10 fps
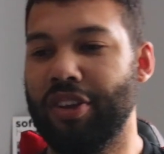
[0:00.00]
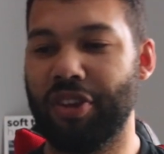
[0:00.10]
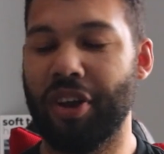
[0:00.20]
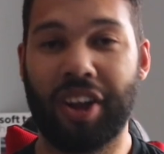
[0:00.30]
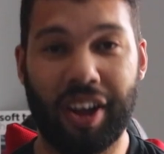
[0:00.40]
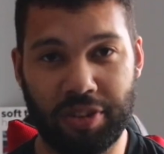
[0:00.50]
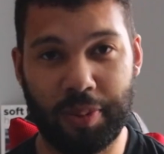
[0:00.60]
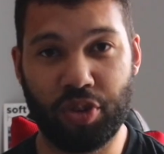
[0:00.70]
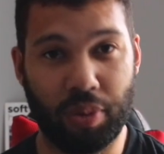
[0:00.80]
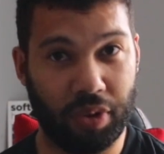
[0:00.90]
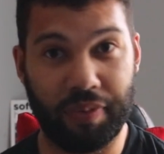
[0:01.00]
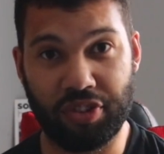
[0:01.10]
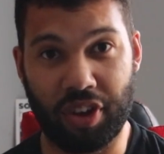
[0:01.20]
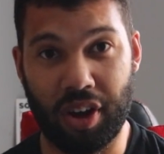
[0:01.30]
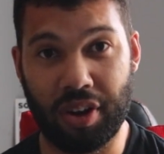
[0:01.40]
So, a customer dropped off
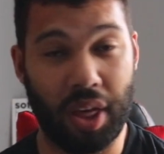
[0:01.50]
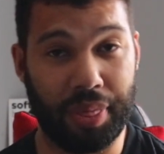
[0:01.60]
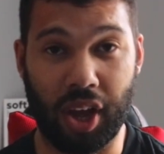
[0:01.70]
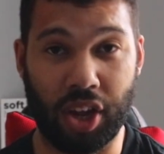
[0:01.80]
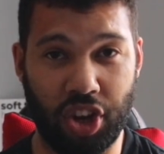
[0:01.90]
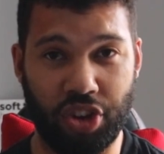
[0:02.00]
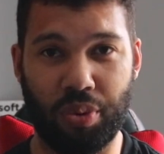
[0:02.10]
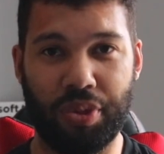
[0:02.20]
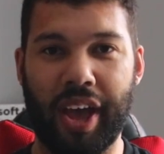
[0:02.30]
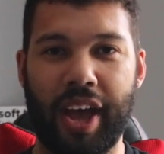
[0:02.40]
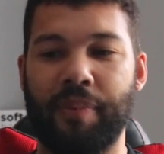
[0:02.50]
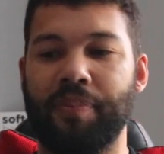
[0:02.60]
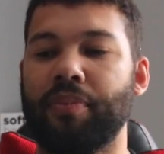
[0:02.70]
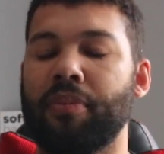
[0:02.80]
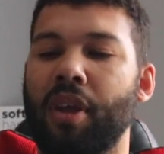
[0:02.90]
his car, nothing unusual there,
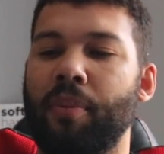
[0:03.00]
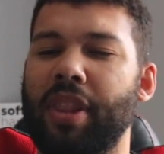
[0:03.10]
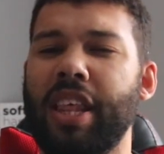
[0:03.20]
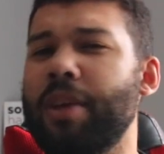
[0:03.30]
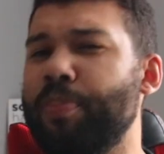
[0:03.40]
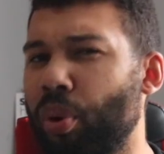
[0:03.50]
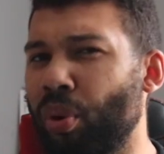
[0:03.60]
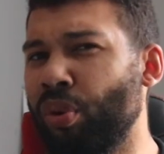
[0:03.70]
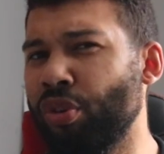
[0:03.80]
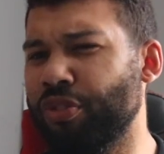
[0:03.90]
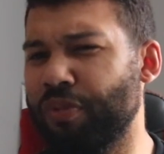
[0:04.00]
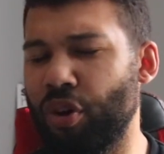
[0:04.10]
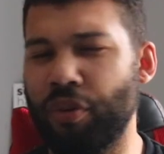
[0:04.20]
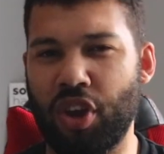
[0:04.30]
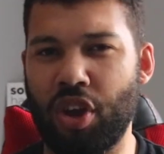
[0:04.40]
but then he paused
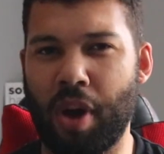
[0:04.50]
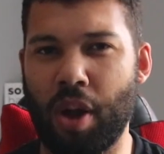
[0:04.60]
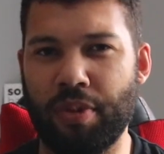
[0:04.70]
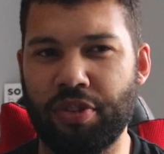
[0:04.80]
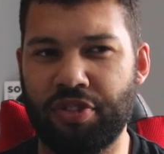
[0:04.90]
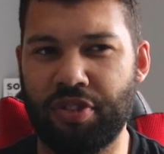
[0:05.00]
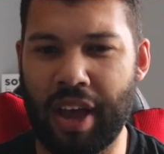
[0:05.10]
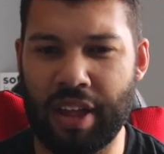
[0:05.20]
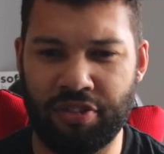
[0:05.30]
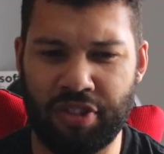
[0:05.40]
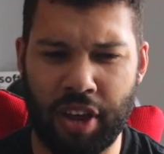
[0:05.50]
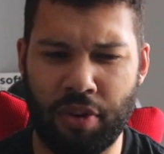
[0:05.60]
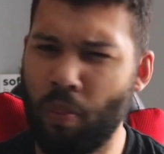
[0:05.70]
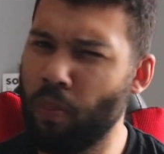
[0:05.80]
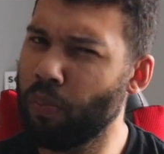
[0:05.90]
for a few moments and said,